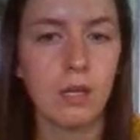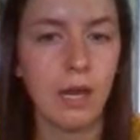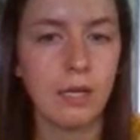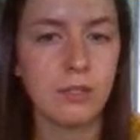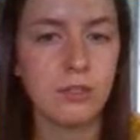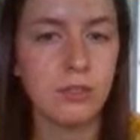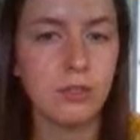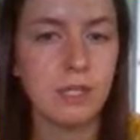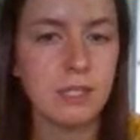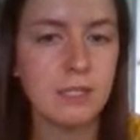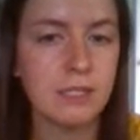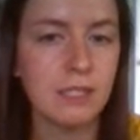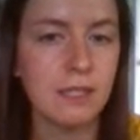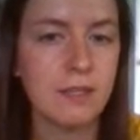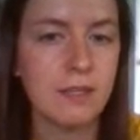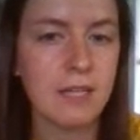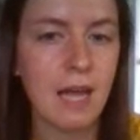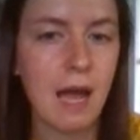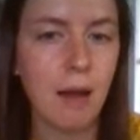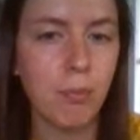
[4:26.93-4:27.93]
As you can
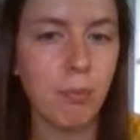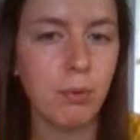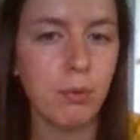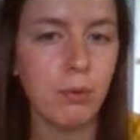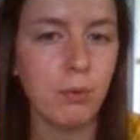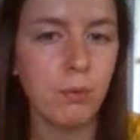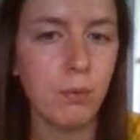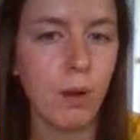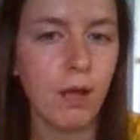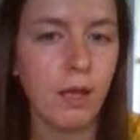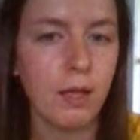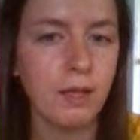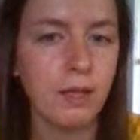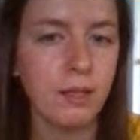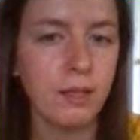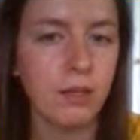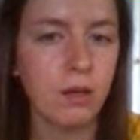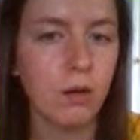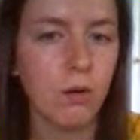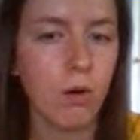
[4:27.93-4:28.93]
see in this apple
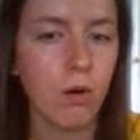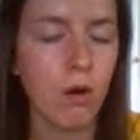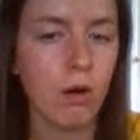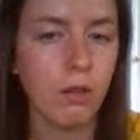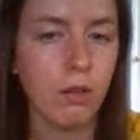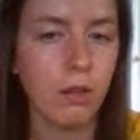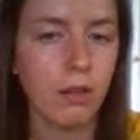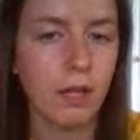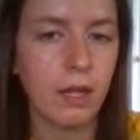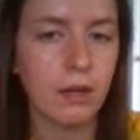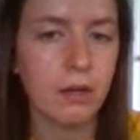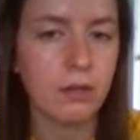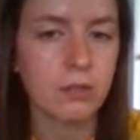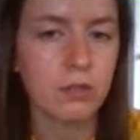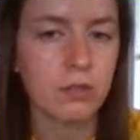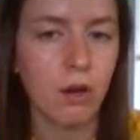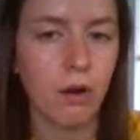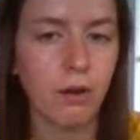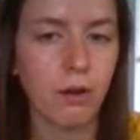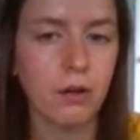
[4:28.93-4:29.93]
one, all the letters
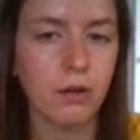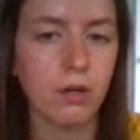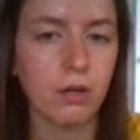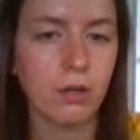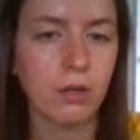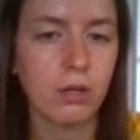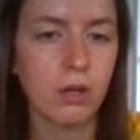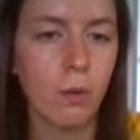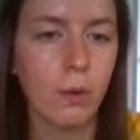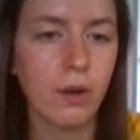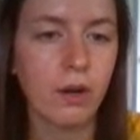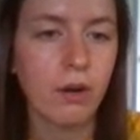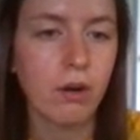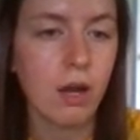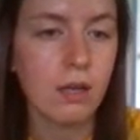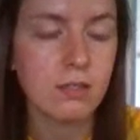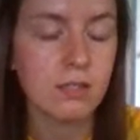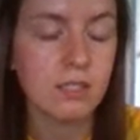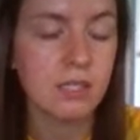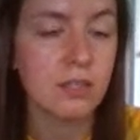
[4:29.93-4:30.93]
aren't going
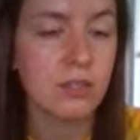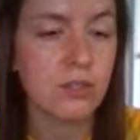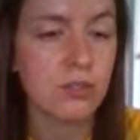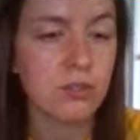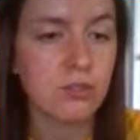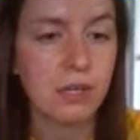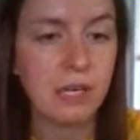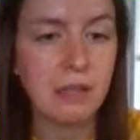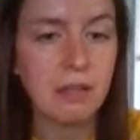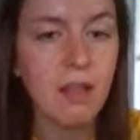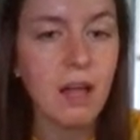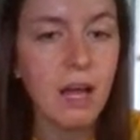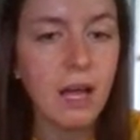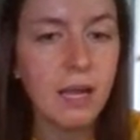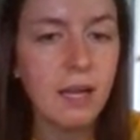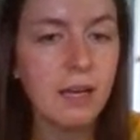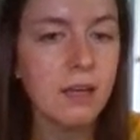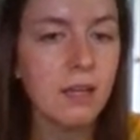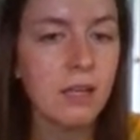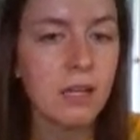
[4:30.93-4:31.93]
crossed in a straight
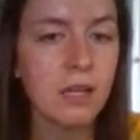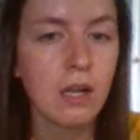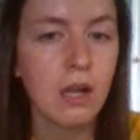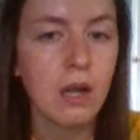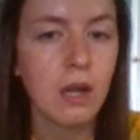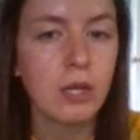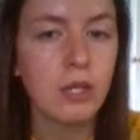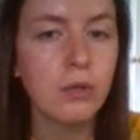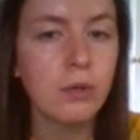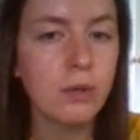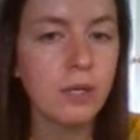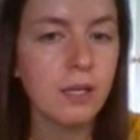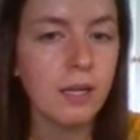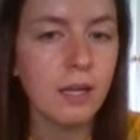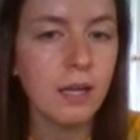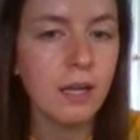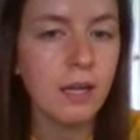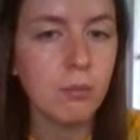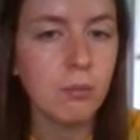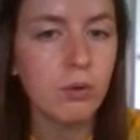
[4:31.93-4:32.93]
line. You can
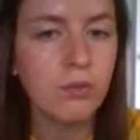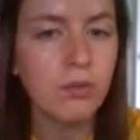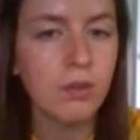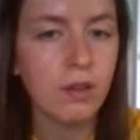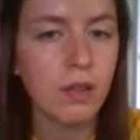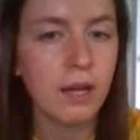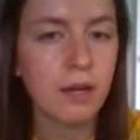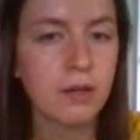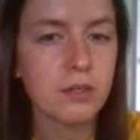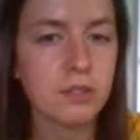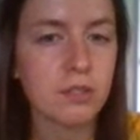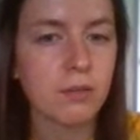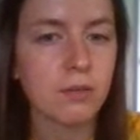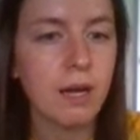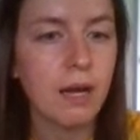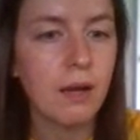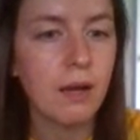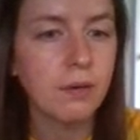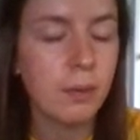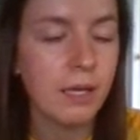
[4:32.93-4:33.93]
kind of move the letters
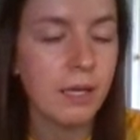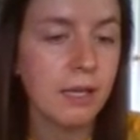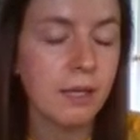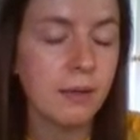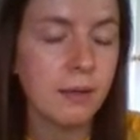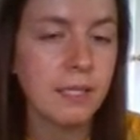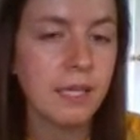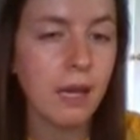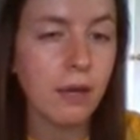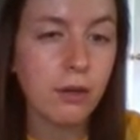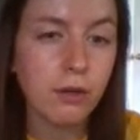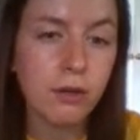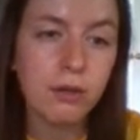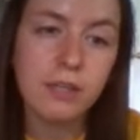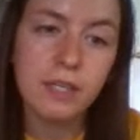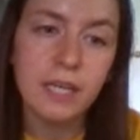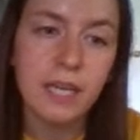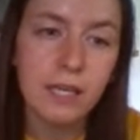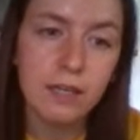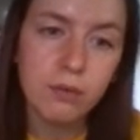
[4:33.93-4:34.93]
around a bit, get
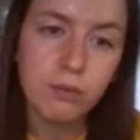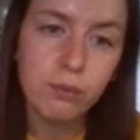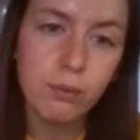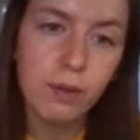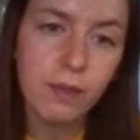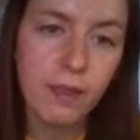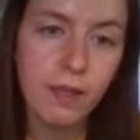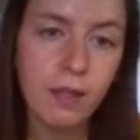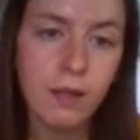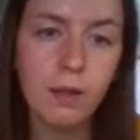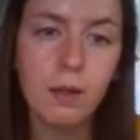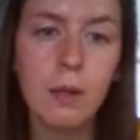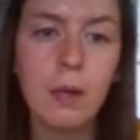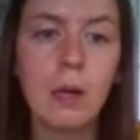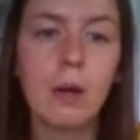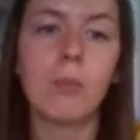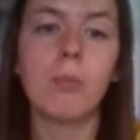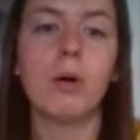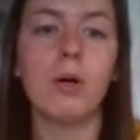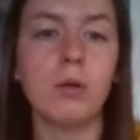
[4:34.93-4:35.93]
creative with it,
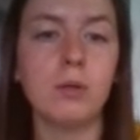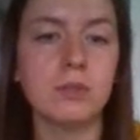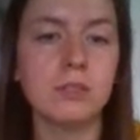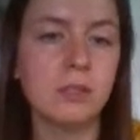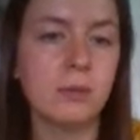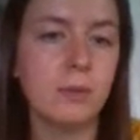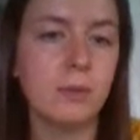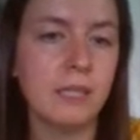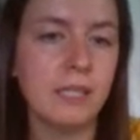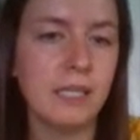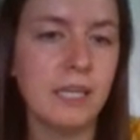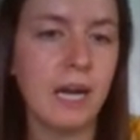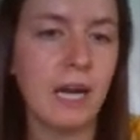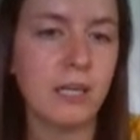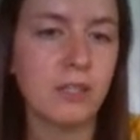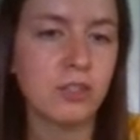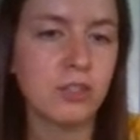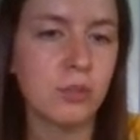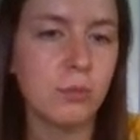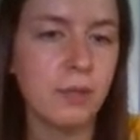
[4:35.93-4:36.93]
but ultimately I
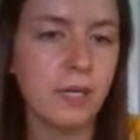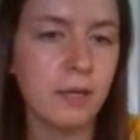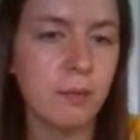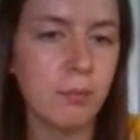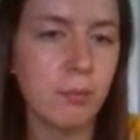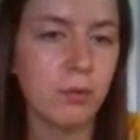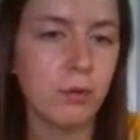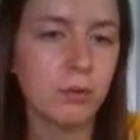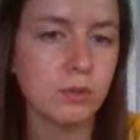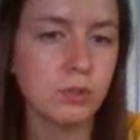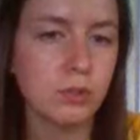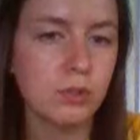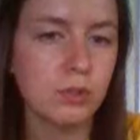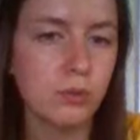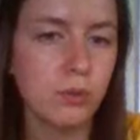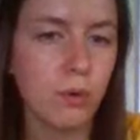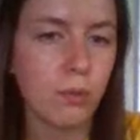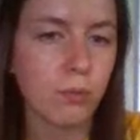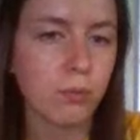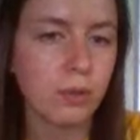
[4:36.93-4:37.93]
should be able
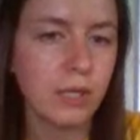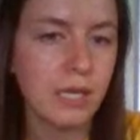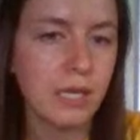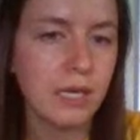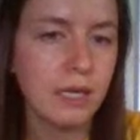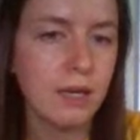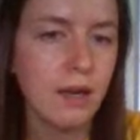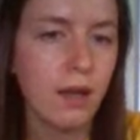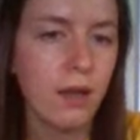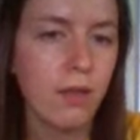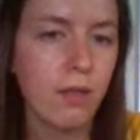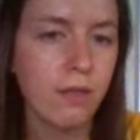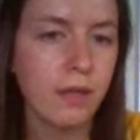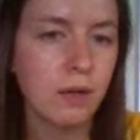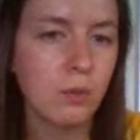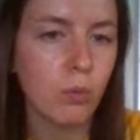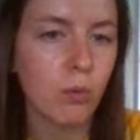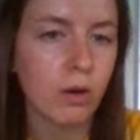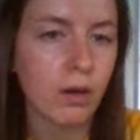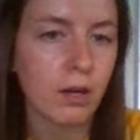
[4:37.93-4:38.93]
to read the
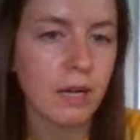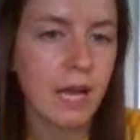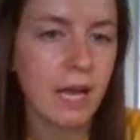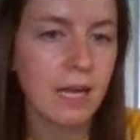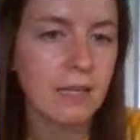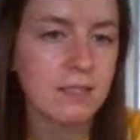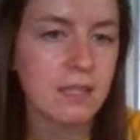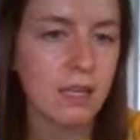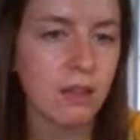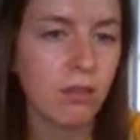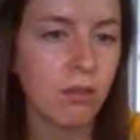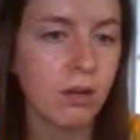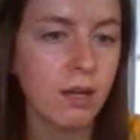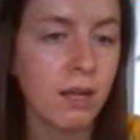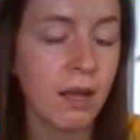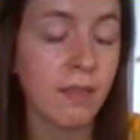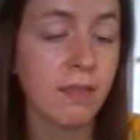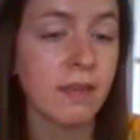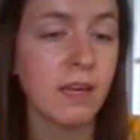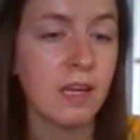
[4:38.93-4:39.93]
word as I look
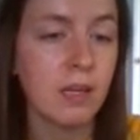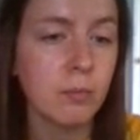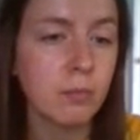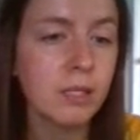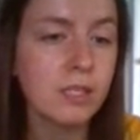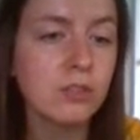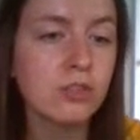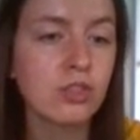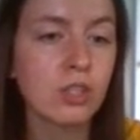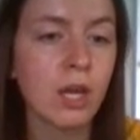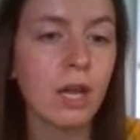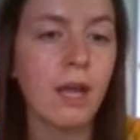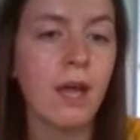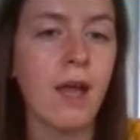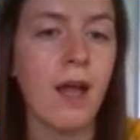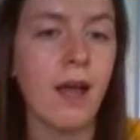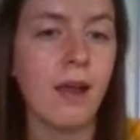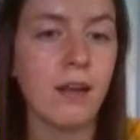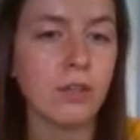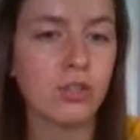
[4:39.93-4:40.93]
at the image,
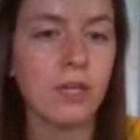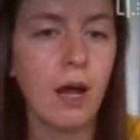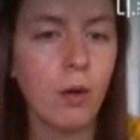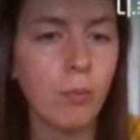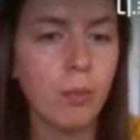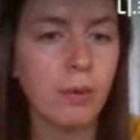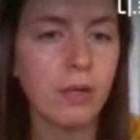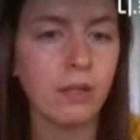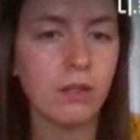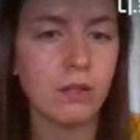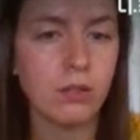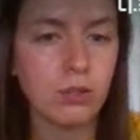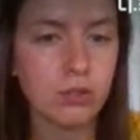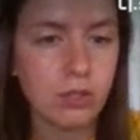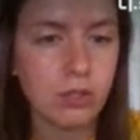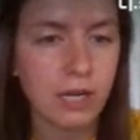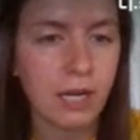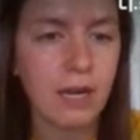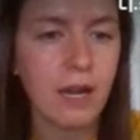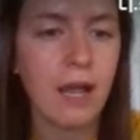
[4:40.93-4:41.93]
and it should help
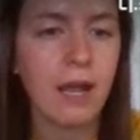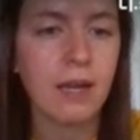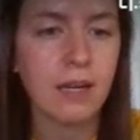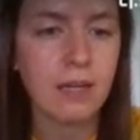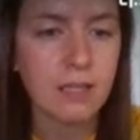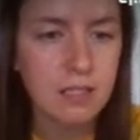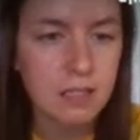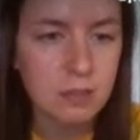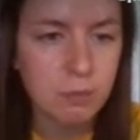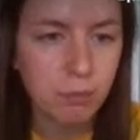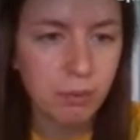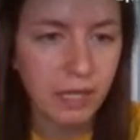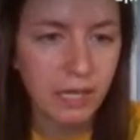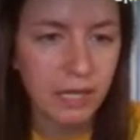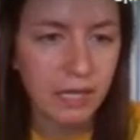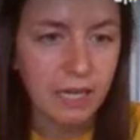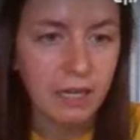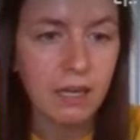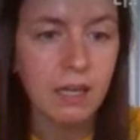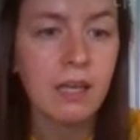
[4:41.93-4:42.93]
illustrate and
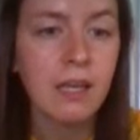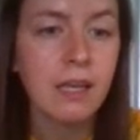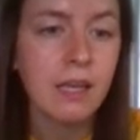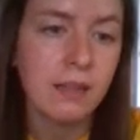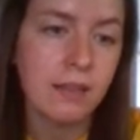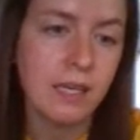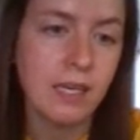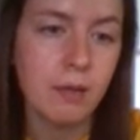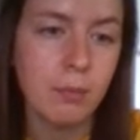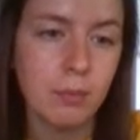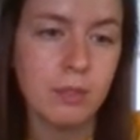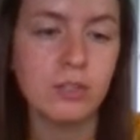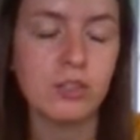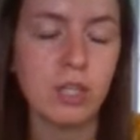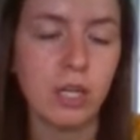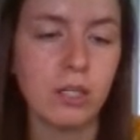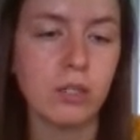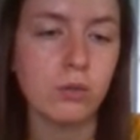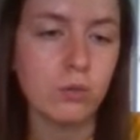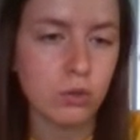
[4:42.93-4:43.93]
explain the image
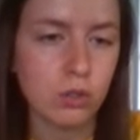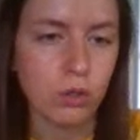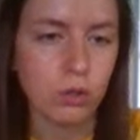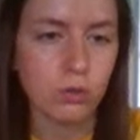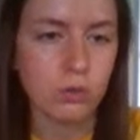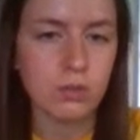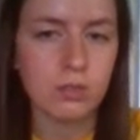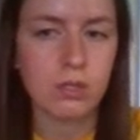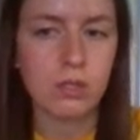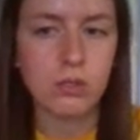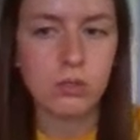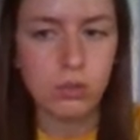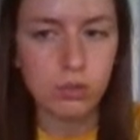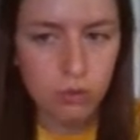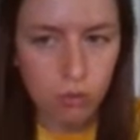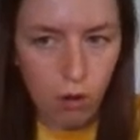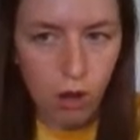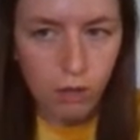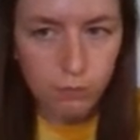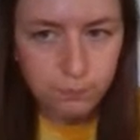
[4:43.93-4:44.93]
that you chose to
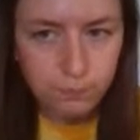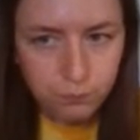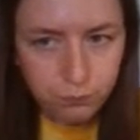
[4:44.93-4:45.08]
draw.